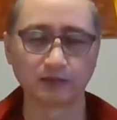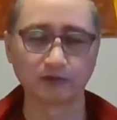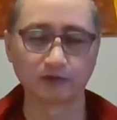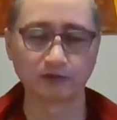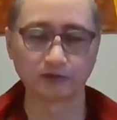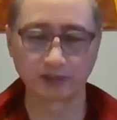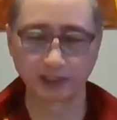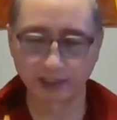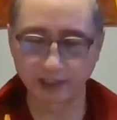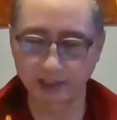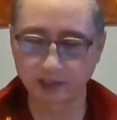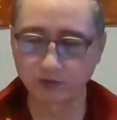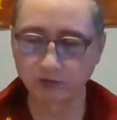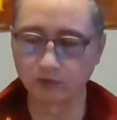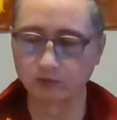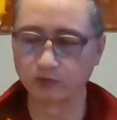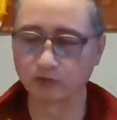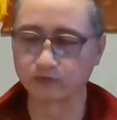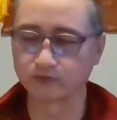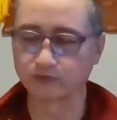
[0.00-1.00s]
Then he
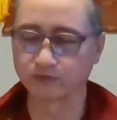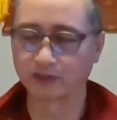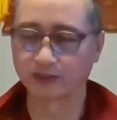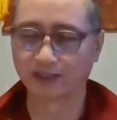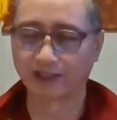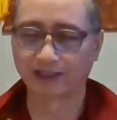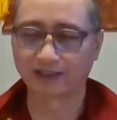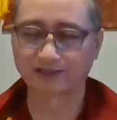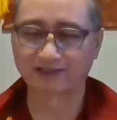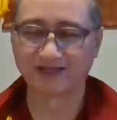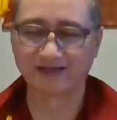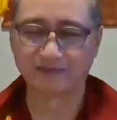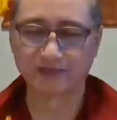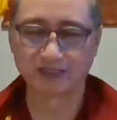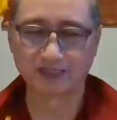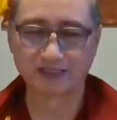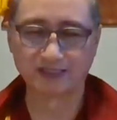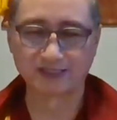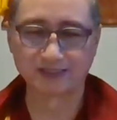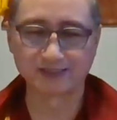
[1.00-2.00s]
will move to the next
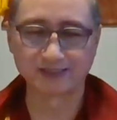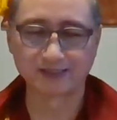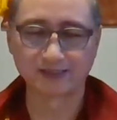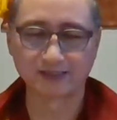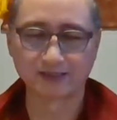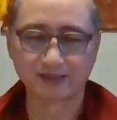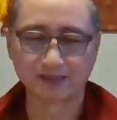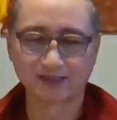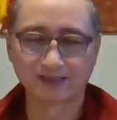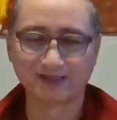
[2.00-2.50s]
hermitage.